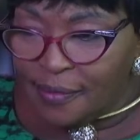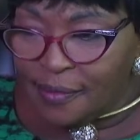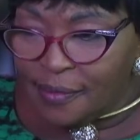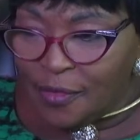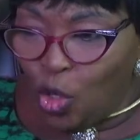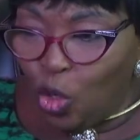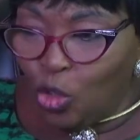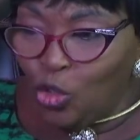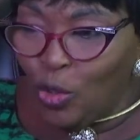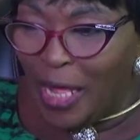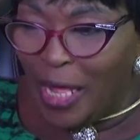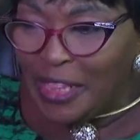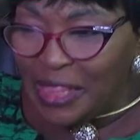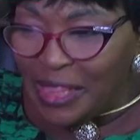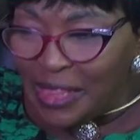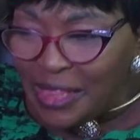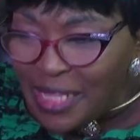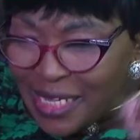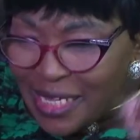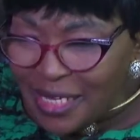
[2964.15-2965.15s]
Or you are
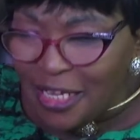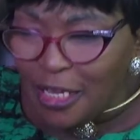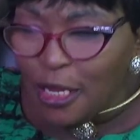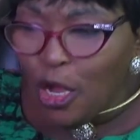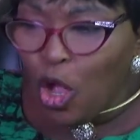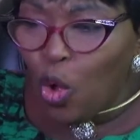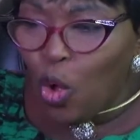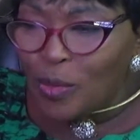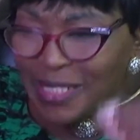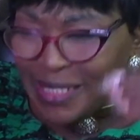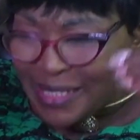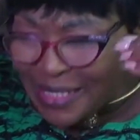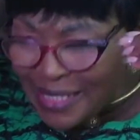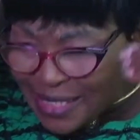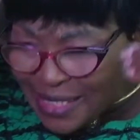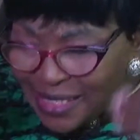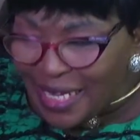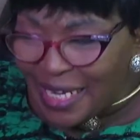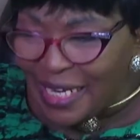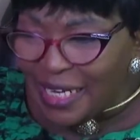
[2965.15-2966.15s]
thinking
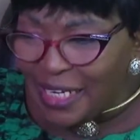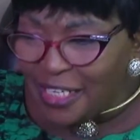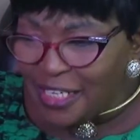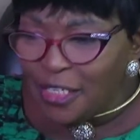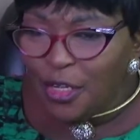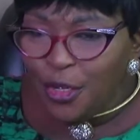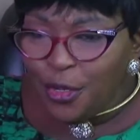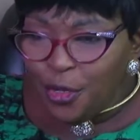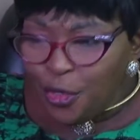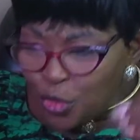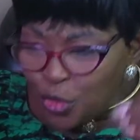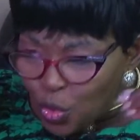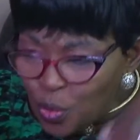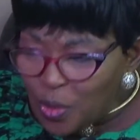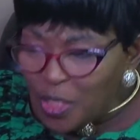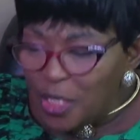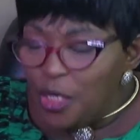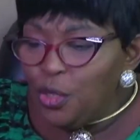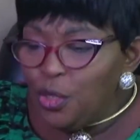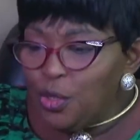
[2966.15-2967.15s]
consistently to
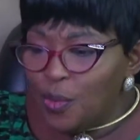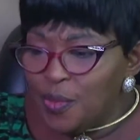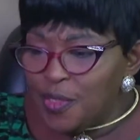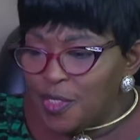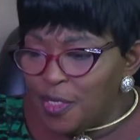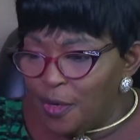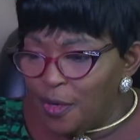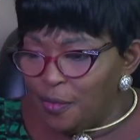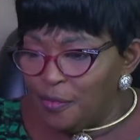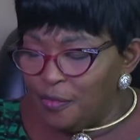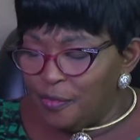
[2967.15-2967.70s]
kill yourself.